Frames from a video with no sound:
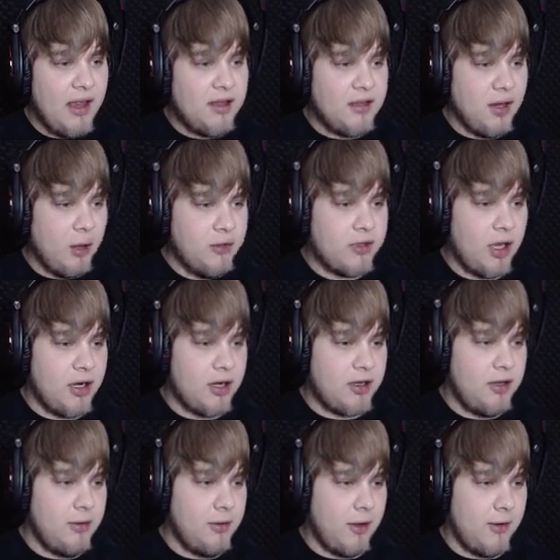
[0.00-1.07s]
I don't got a
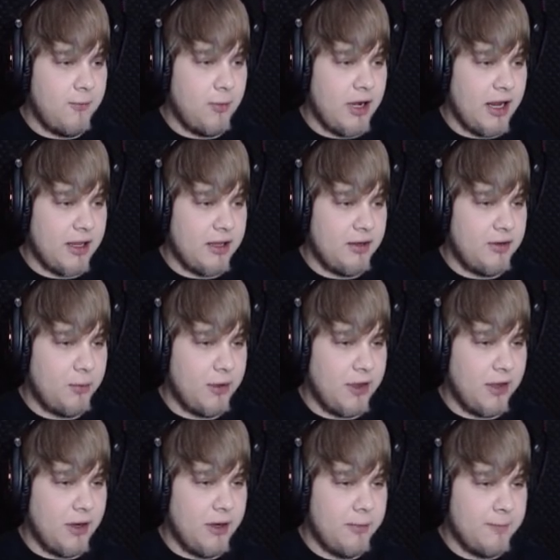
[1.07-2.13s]
clue of what I can do
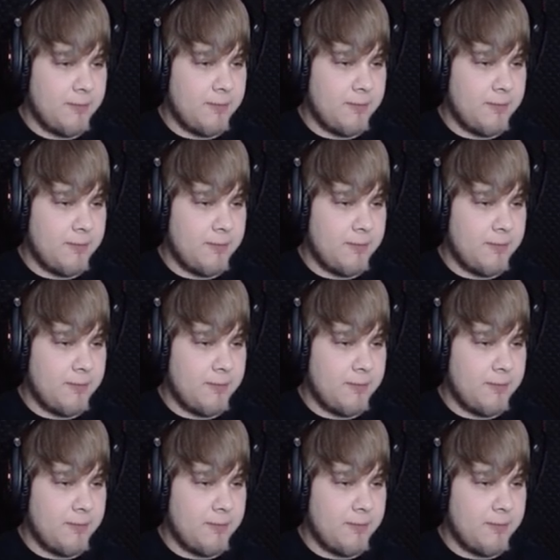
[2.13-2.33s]
here.